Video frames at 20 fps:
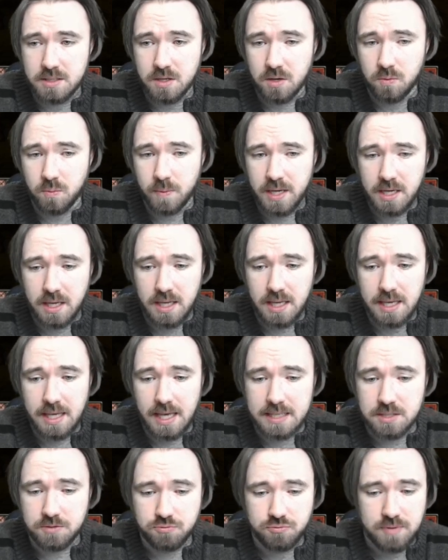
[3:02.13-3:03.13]
we can
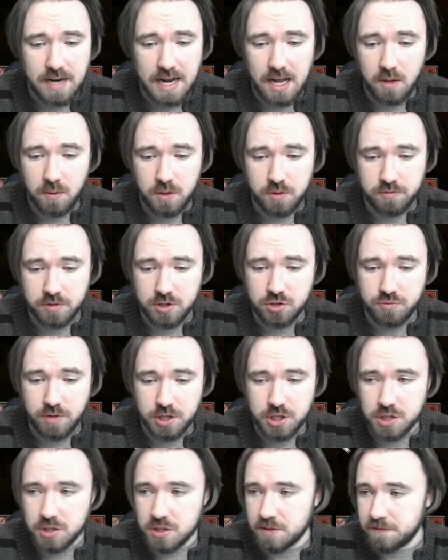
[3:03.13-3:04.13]
get around the
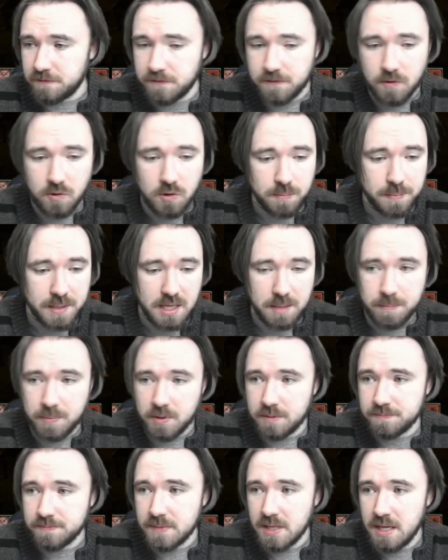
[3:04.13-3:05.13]
restriction to 4
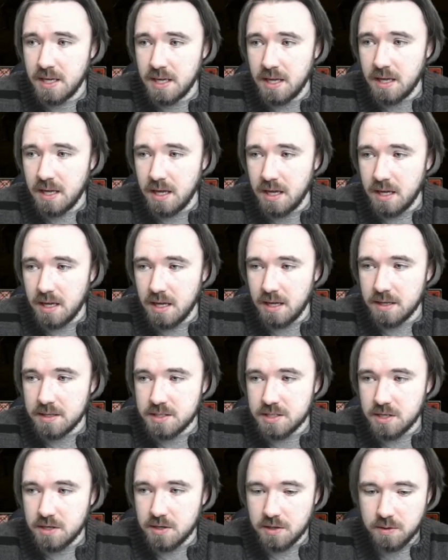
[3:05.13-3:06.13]
people.
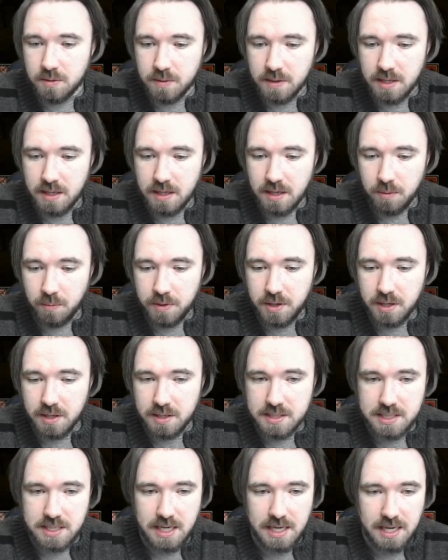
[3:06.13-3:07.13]
So what you're going
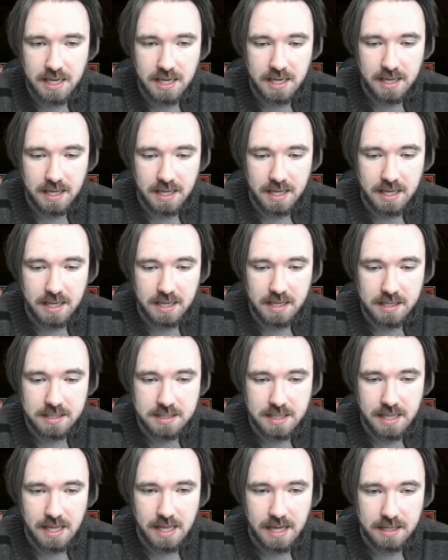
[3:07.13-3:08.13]
to see here
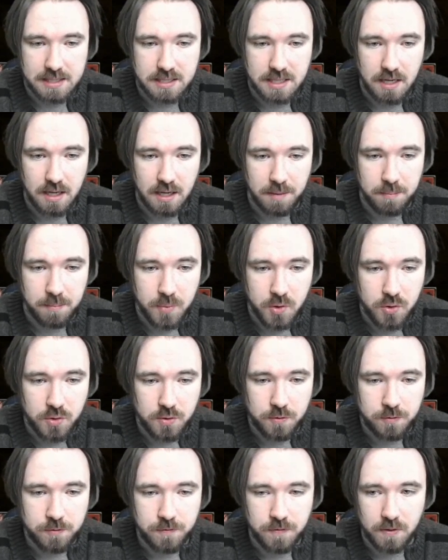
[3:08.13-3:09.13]
is that I
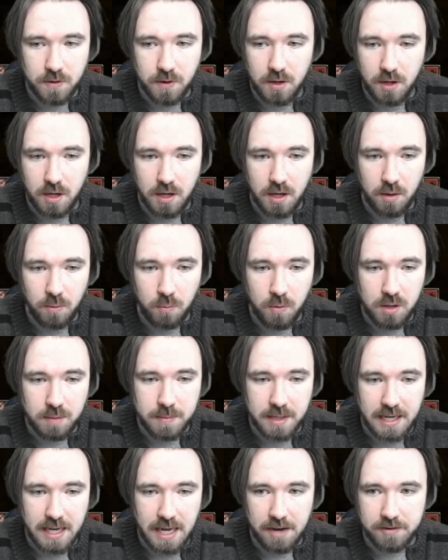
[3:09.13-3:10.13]
move one of
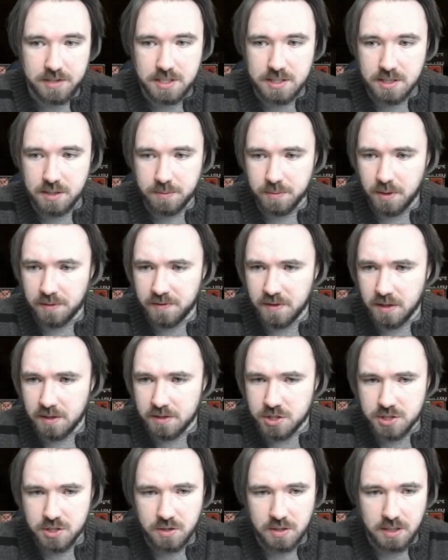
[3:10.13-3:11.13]
my characters. I think I
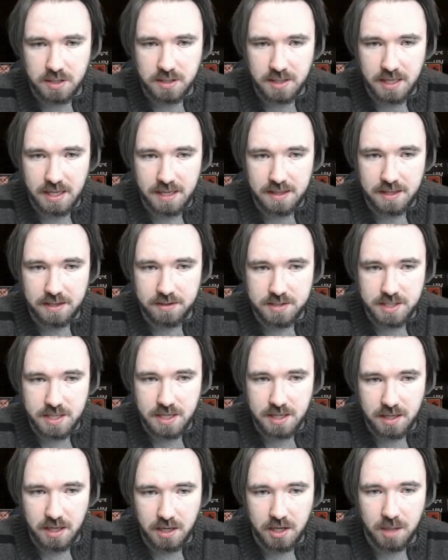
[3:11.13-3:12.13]
just got there's
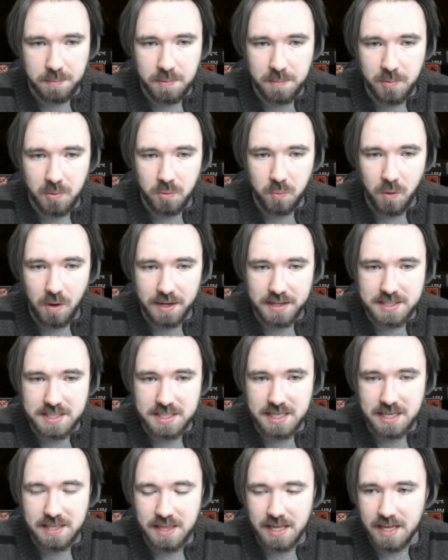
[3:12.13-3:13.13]
a couple more whites
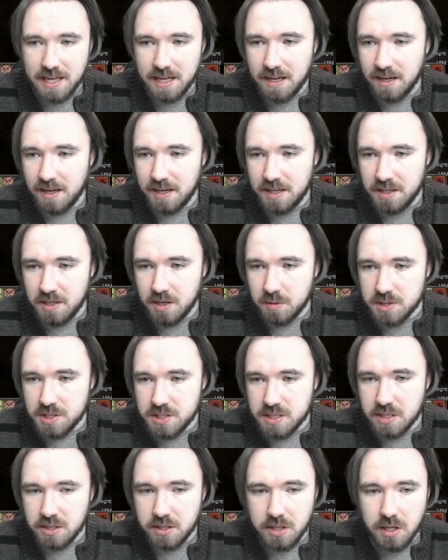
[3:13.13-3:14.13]
here that I
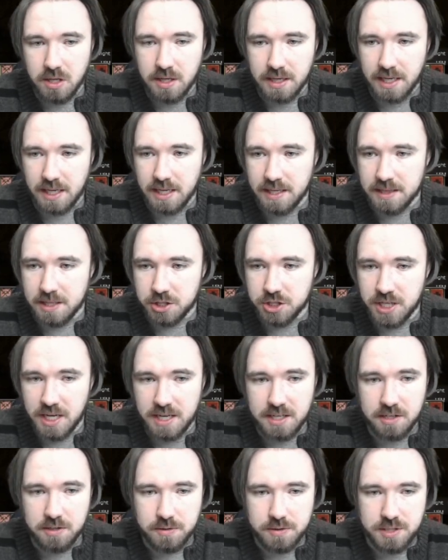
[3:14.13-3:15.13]
noticed lurking in the
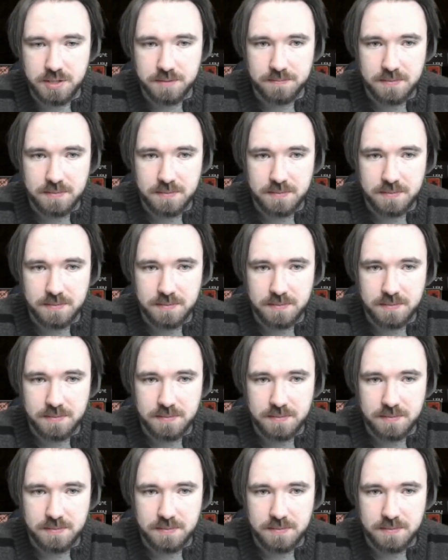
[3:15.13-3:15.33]
shadows.